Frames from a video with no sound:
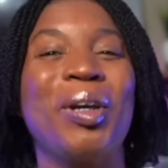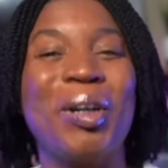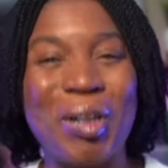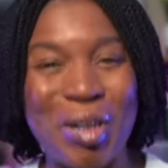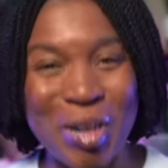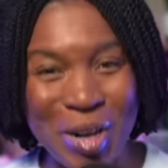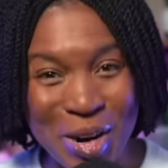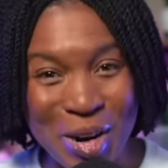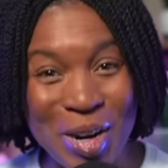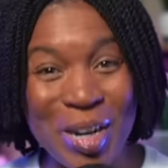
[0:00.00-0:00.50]

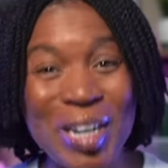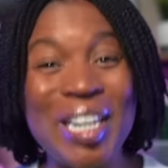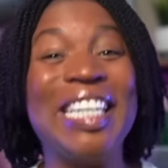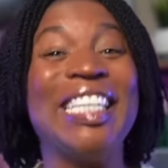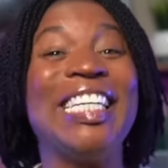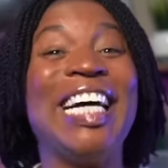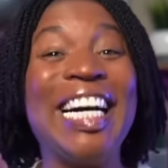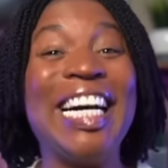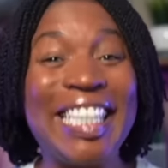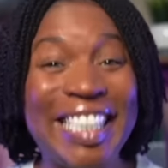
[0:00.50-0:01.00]

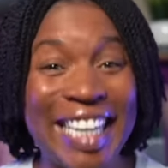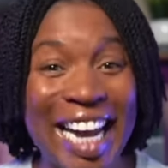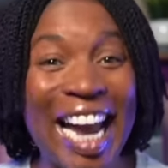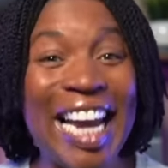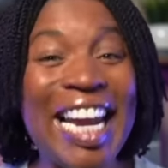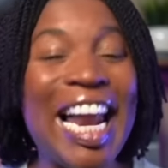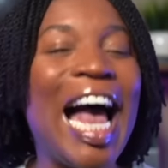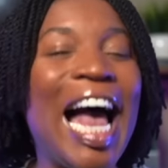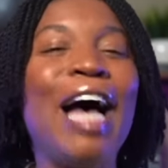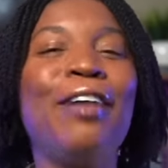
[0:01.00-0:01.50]
Good.
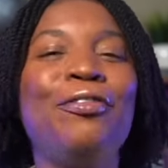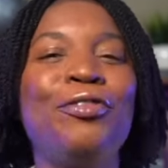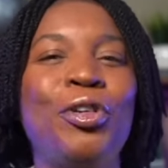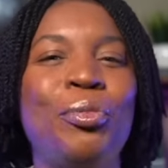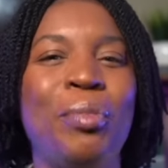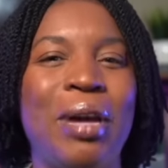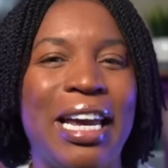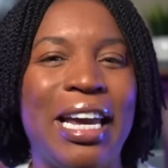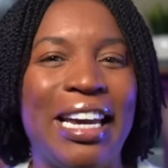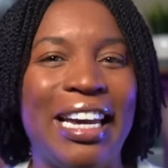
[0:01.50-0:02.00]
Again, after
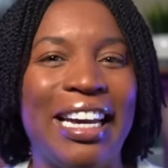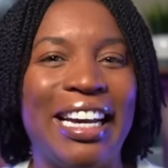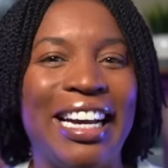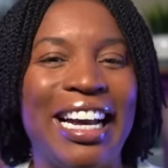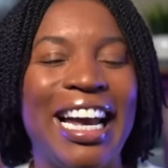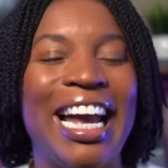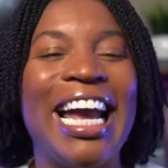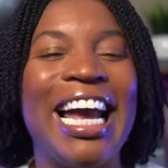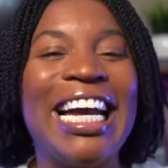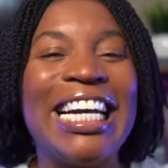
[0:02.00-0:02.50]
me.
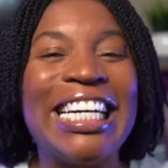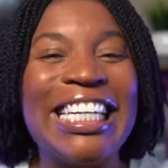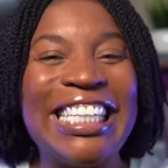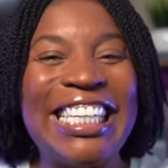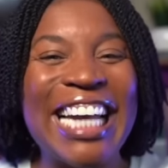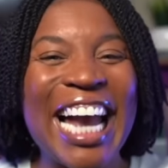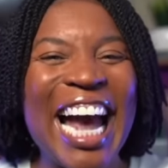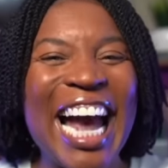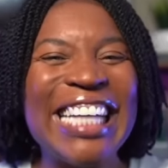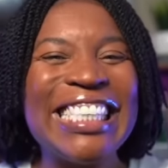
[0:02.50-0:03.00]

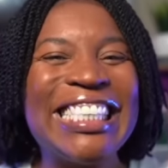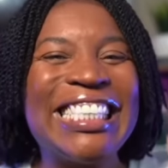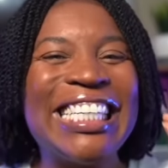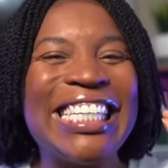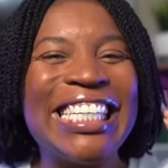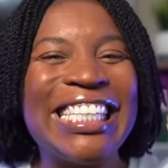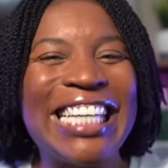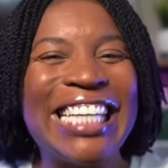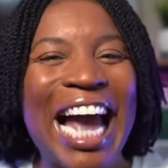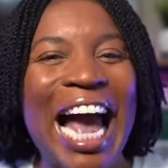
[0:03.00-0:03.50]
Get
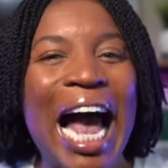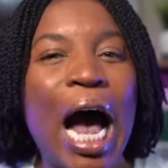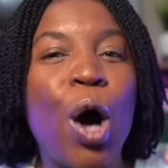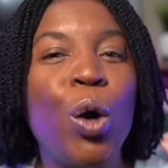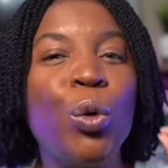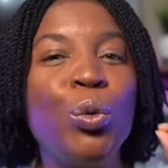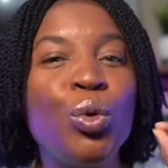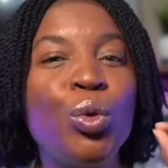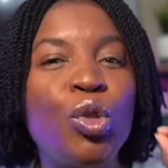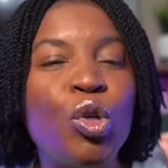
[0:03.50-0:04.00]

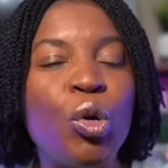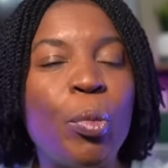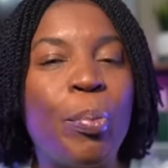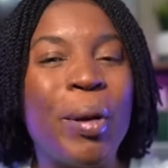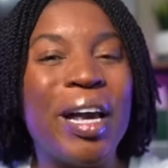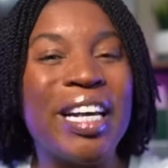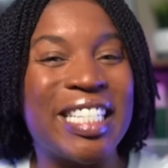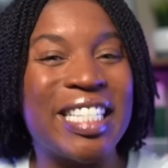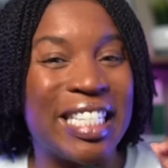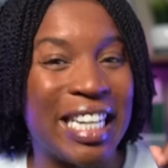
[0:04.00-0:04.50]
down to
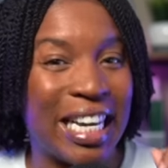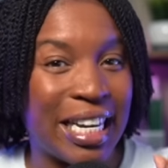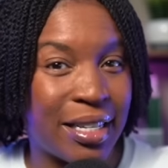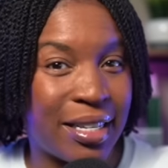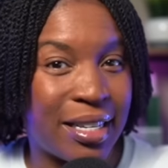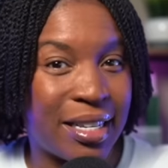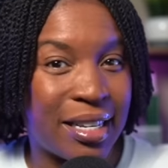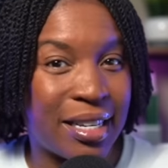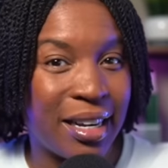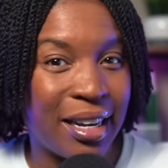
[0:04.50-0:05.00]

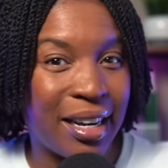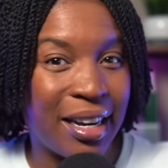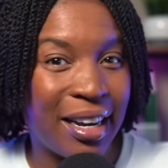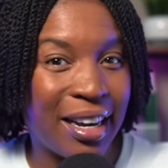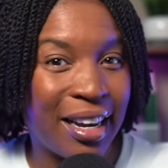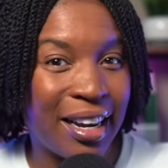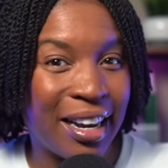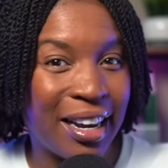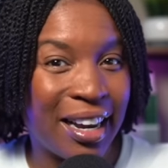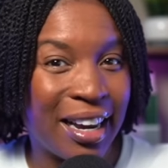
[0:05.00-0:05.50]
business.
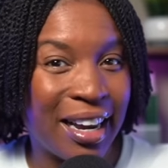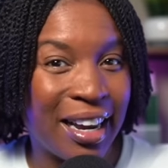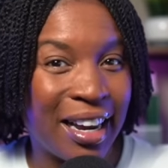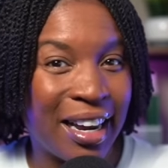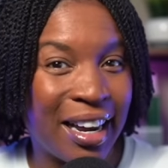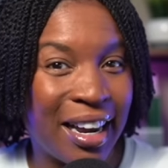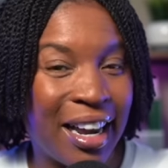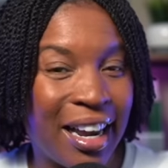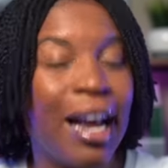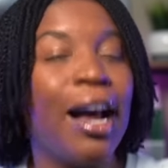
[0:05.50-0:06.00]

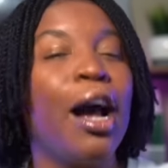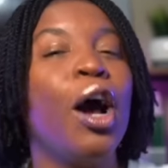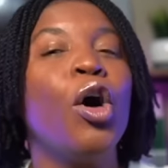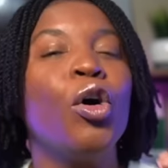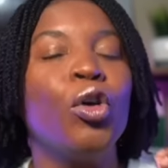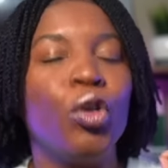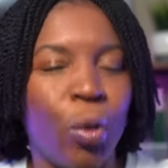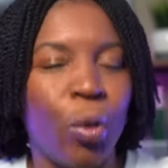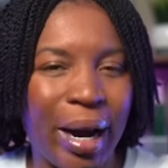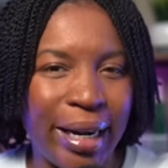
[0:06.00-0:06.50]

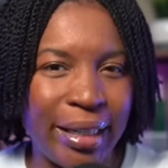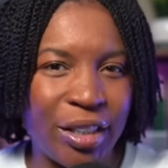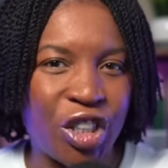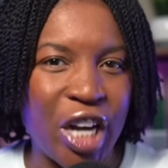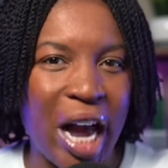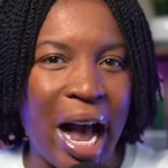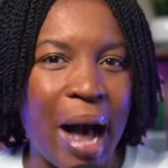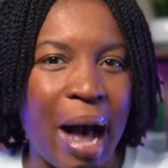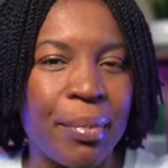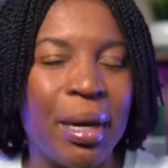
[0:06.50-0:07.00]
Great
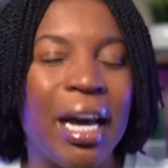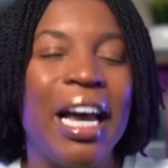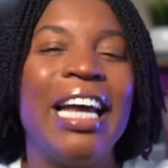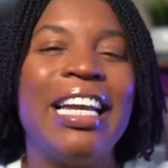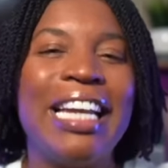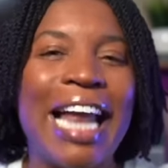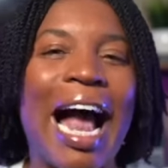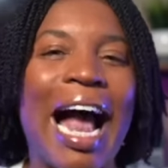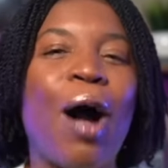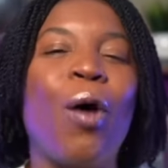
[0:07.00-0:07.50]
job.
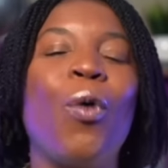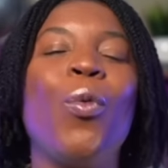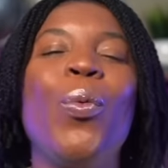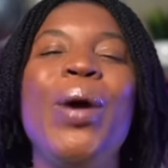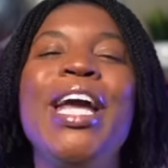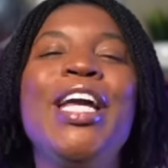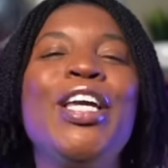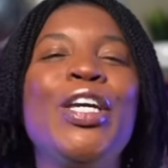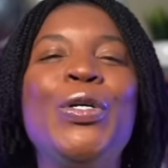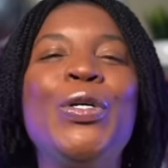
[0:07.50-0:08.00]
Now,
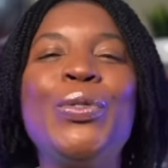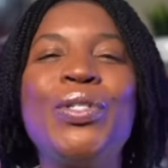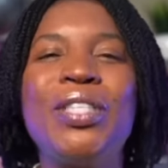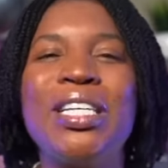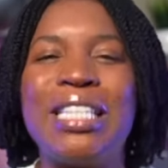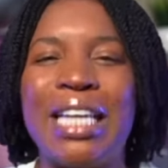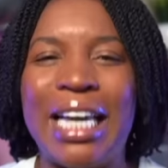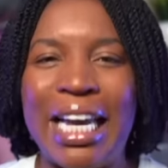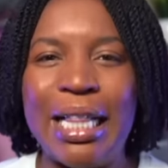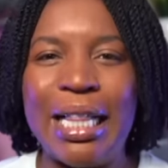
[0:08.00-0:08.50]
we use
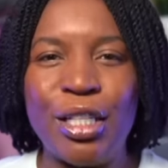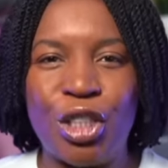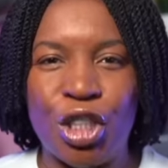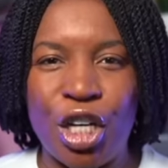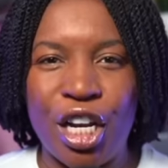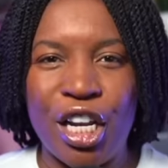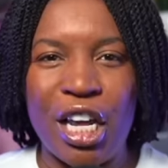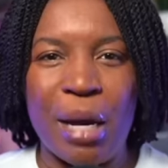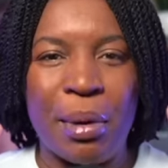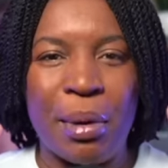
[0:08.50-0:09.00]
this English
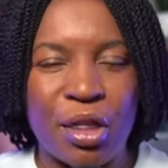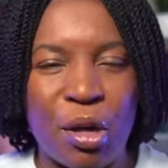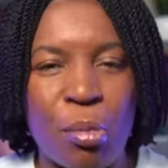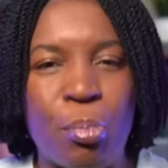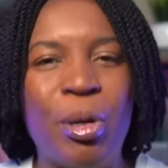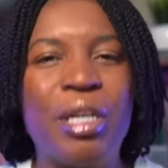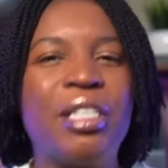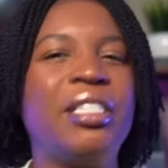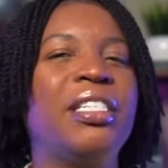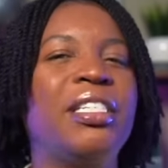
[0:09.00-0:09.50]
idiom in the
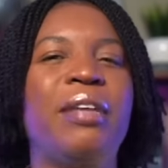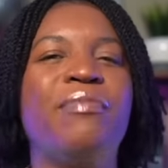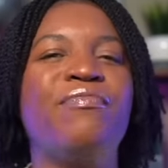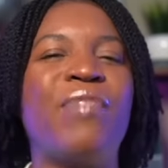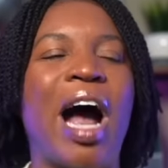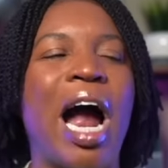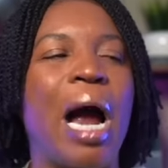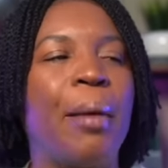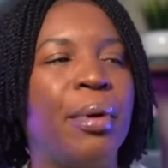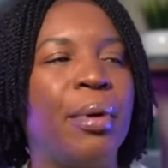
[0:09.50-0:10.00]
business
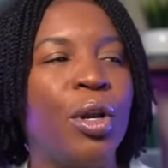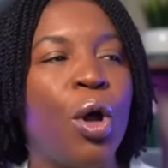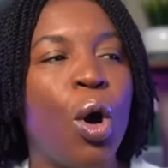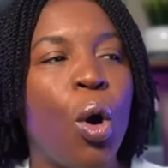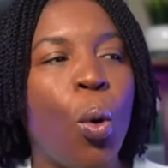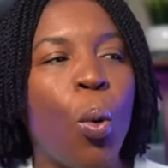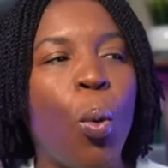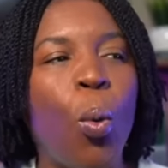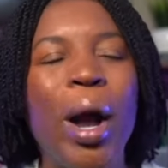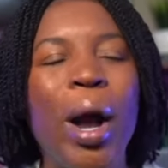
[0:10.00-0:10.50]
environment
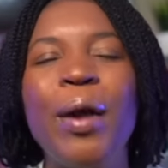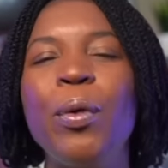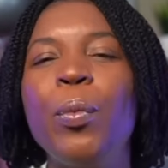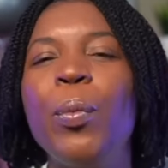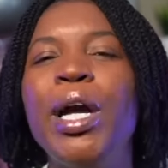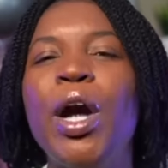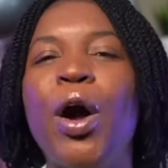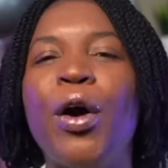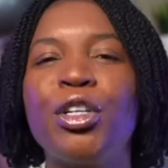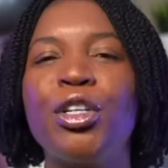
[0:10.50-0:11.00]
when
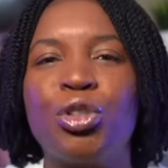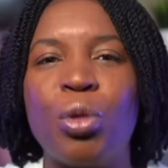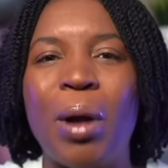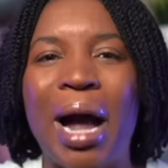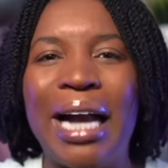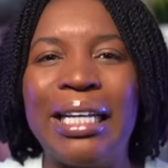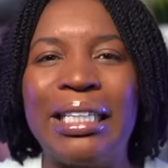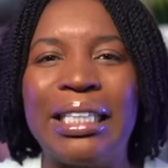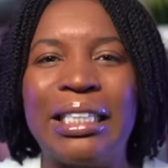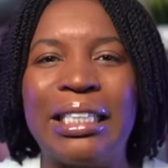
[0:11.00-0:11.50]
we are
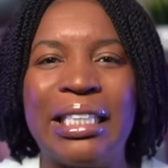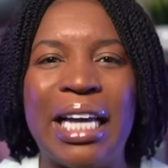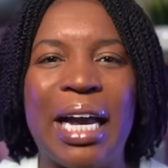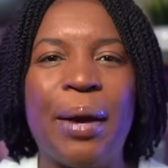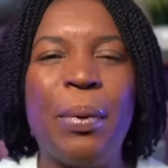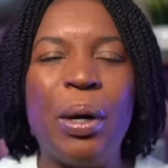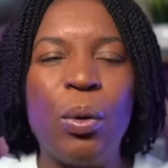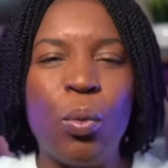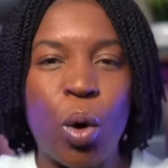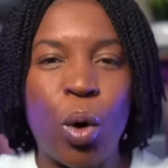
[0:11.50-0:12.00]
trying to say
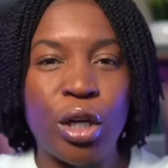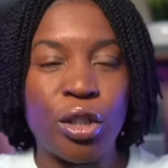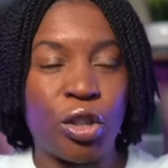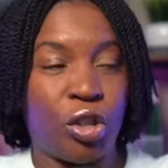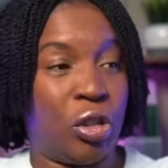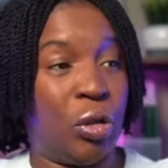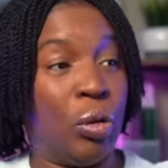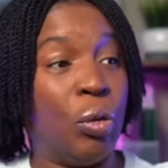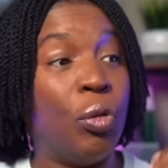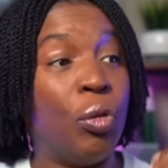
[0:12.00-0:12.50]
we want
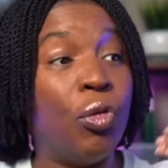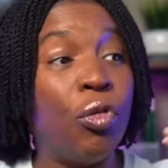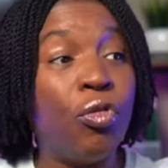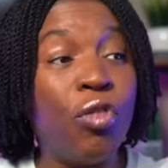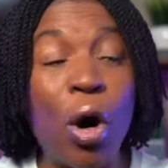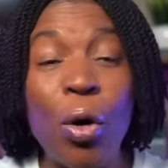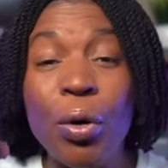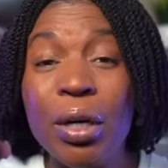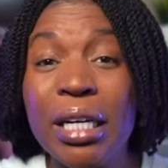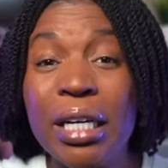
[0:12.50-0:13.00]
to
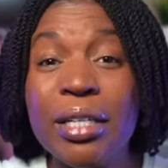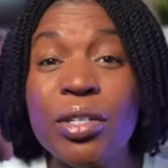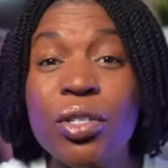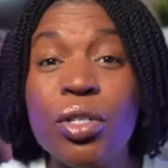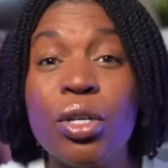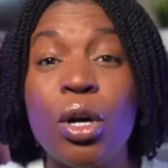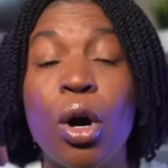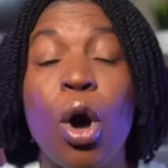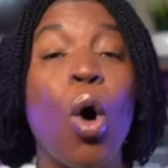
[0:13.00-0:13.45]
focus